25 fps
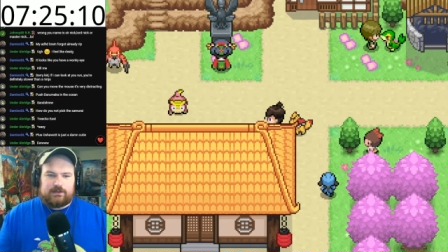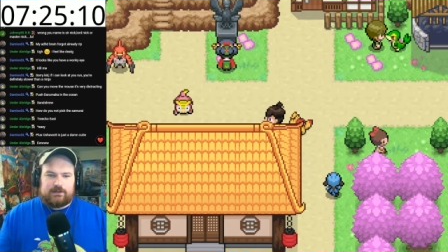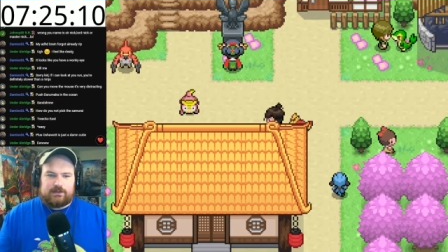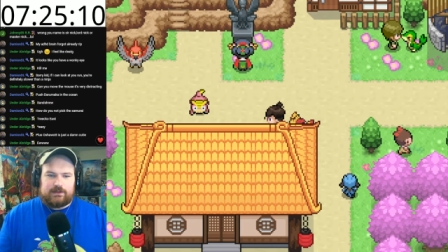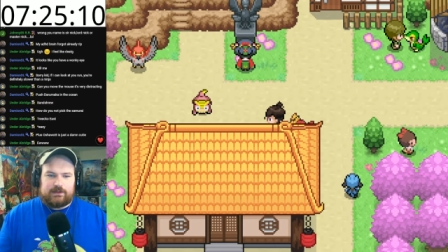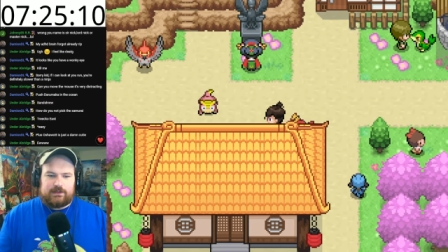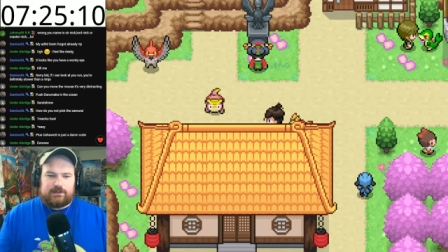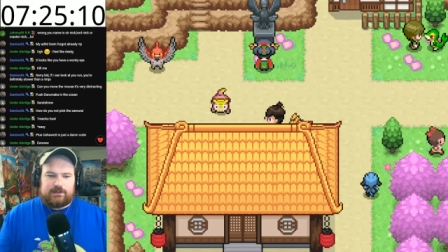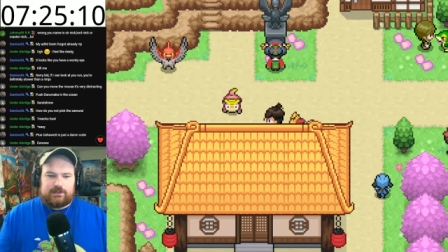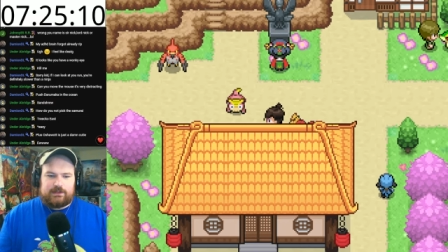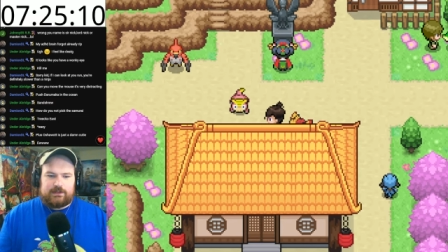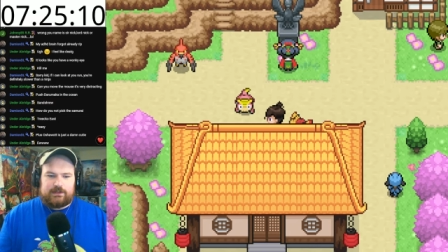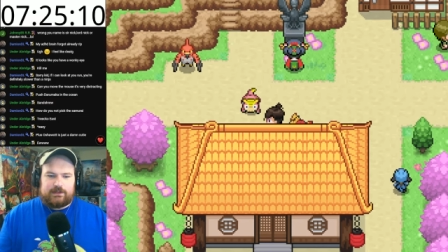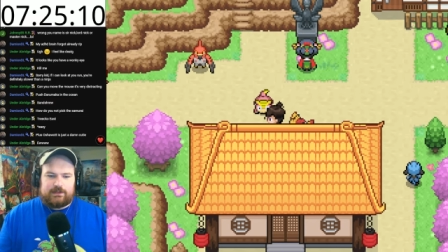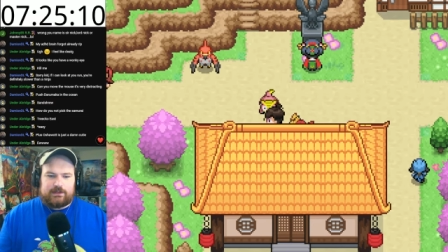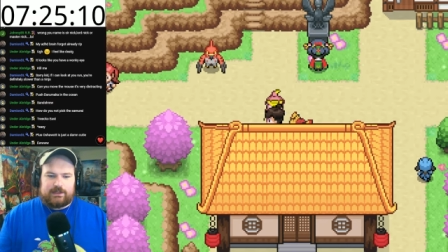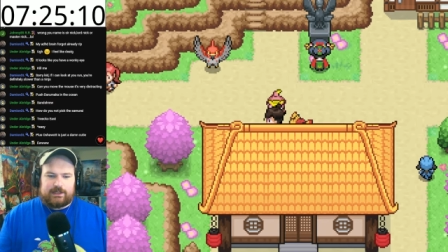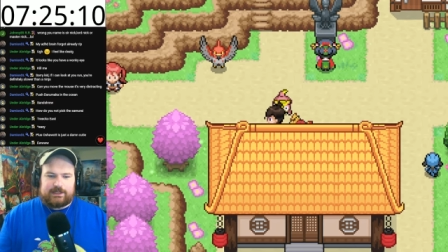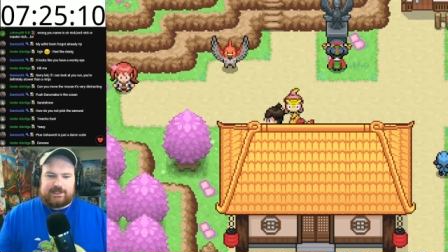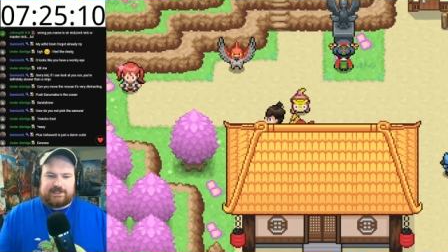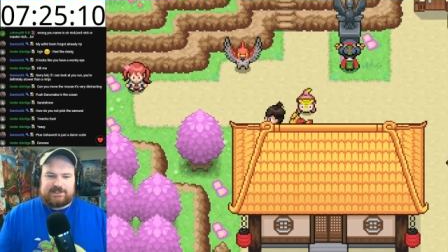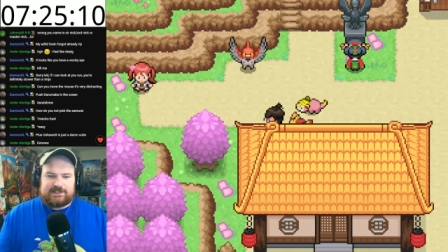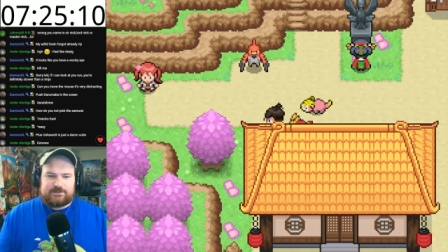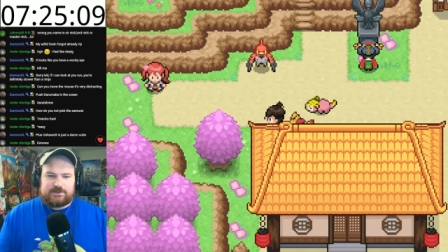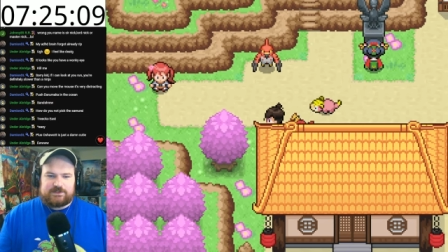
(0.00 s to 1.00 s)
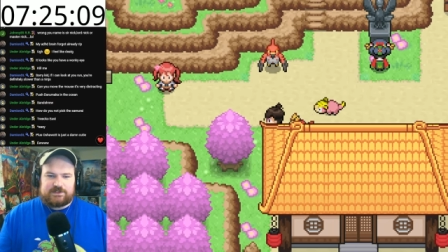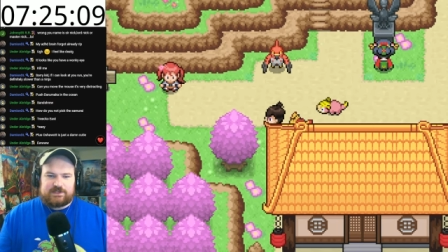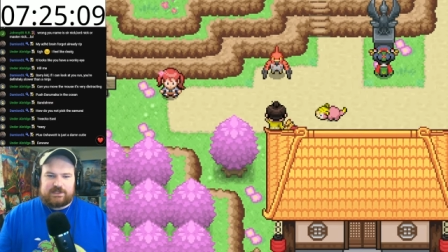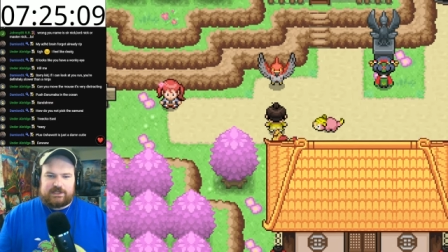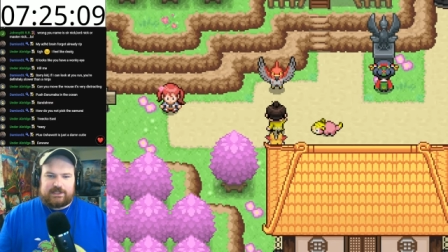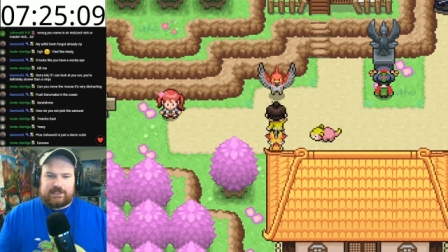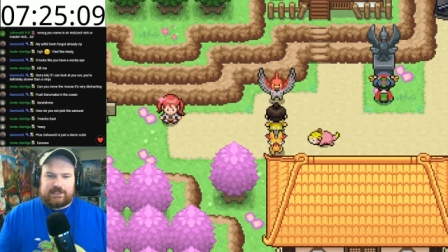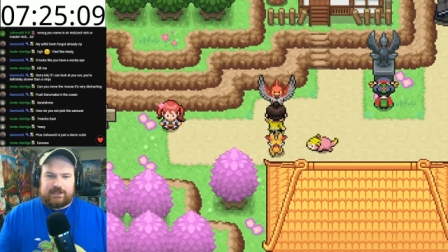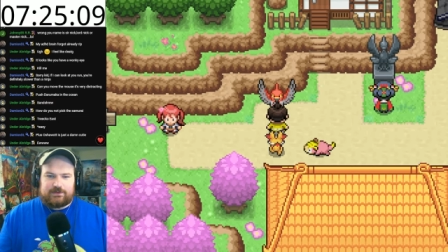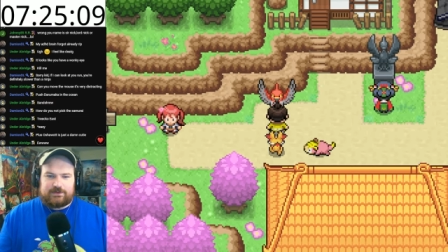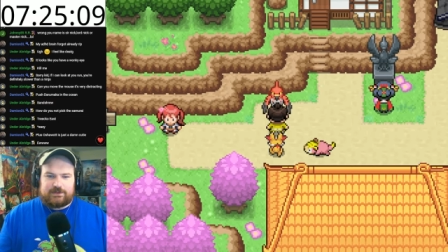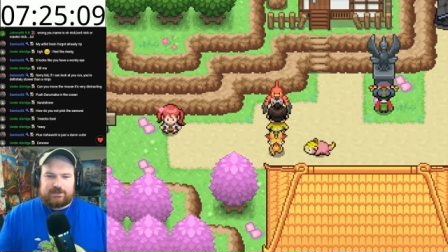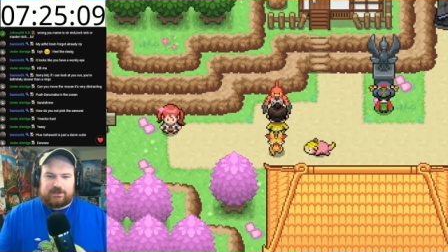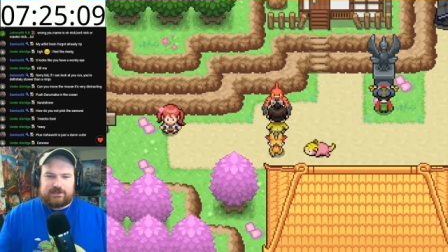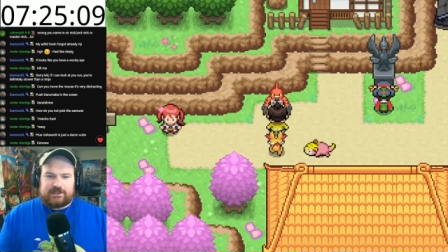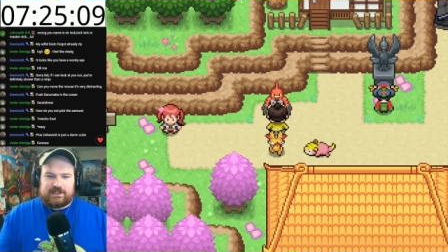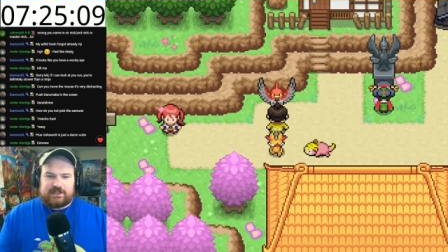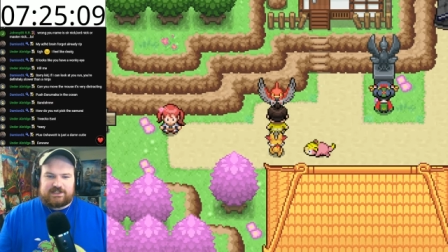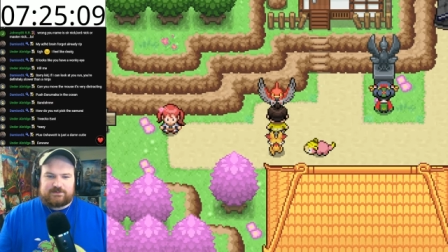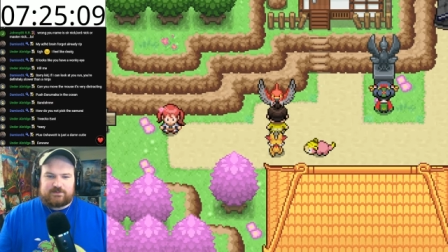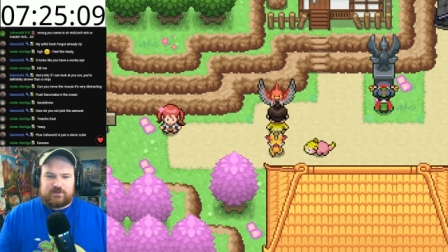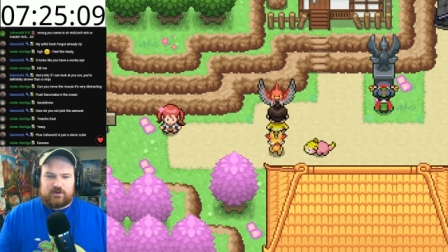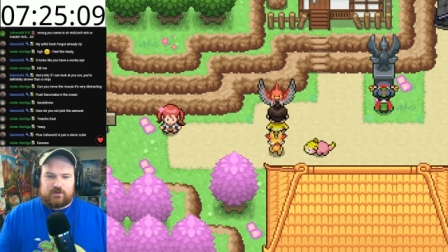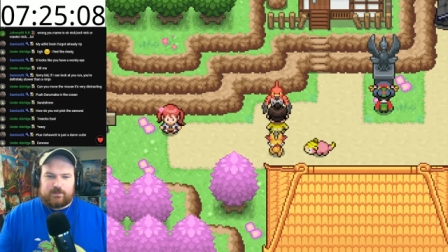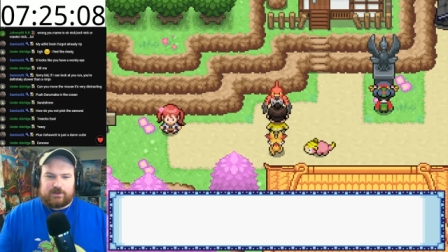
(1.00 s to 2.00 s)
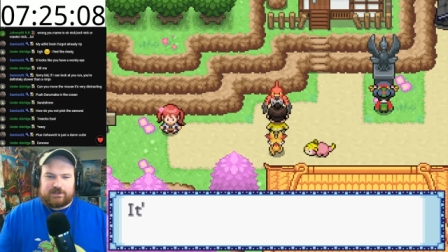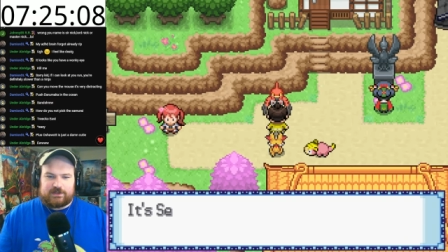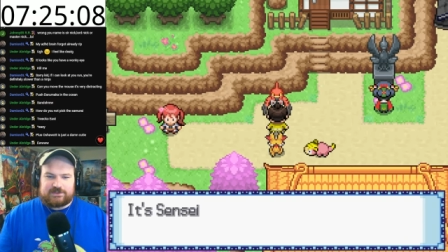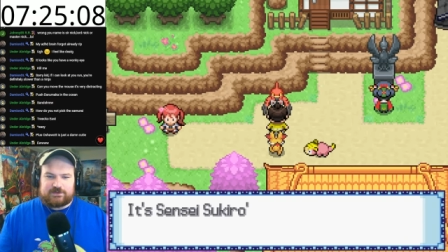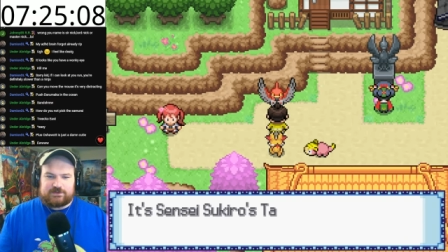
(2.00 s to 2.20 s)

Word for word: I guess we just gotta get out there and catch the Pokemon.